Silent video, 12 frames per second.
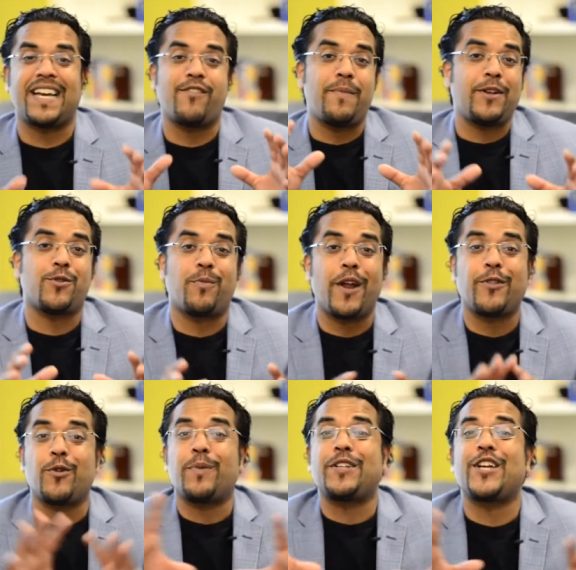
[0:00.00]
to have a major
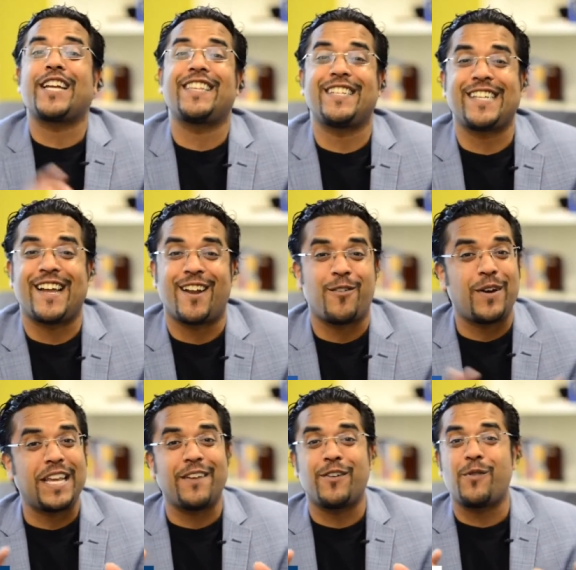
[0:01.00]
breakthrough, but check this out. I don't want
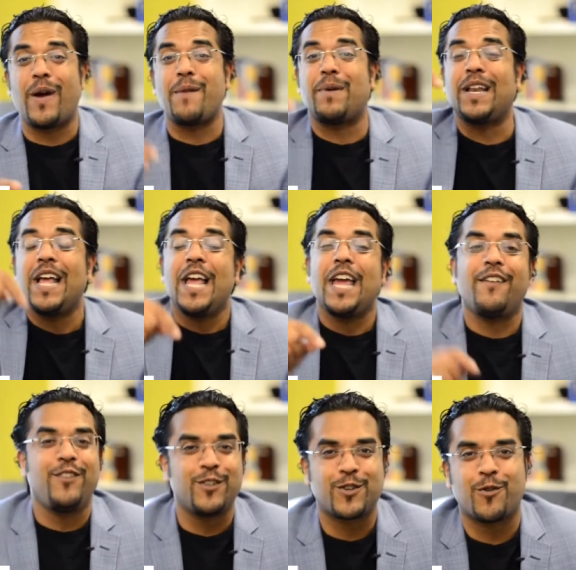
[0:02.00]
to give it away, but
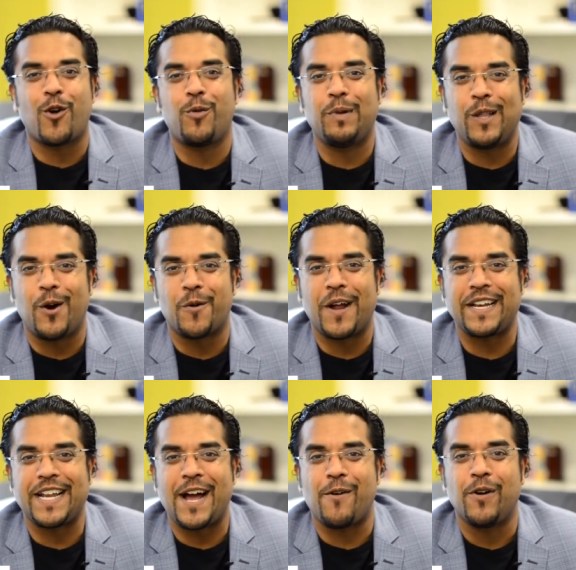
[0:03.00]
if you scroll below
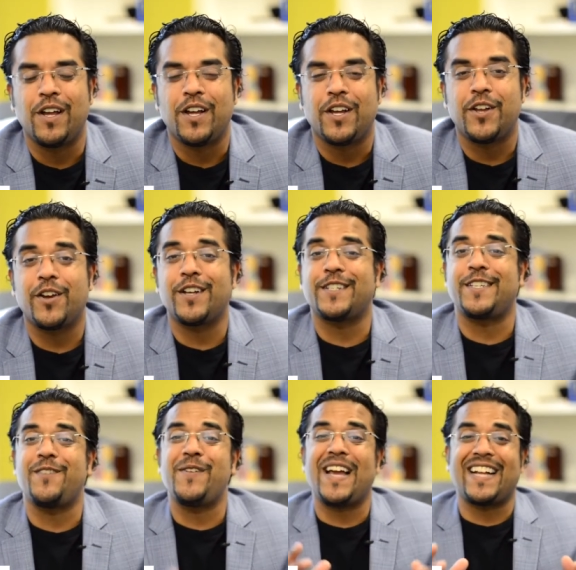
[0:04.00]
right now, you're going to see
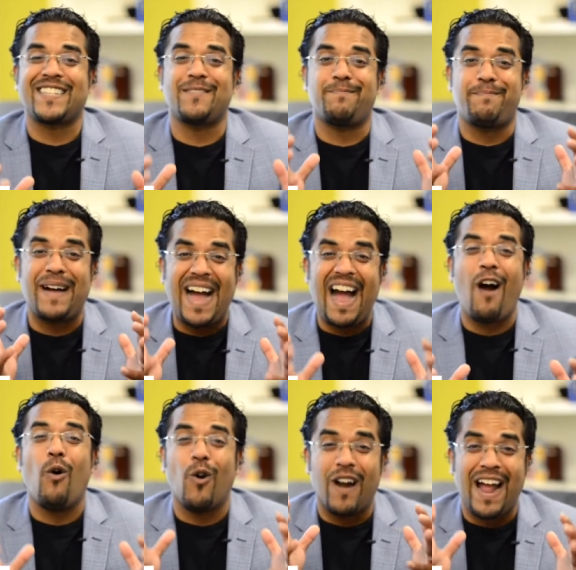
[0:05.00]
we got some
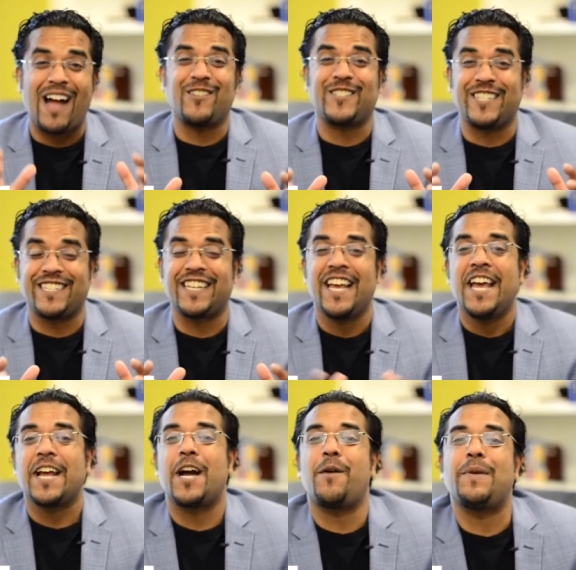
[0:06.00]
powerhouses
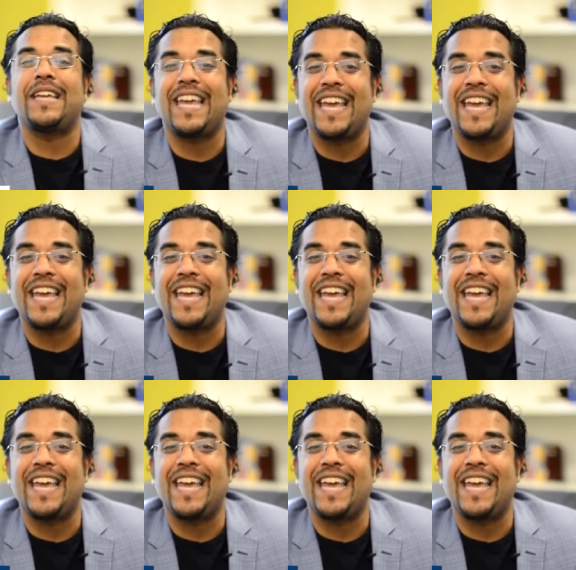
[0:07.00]
coming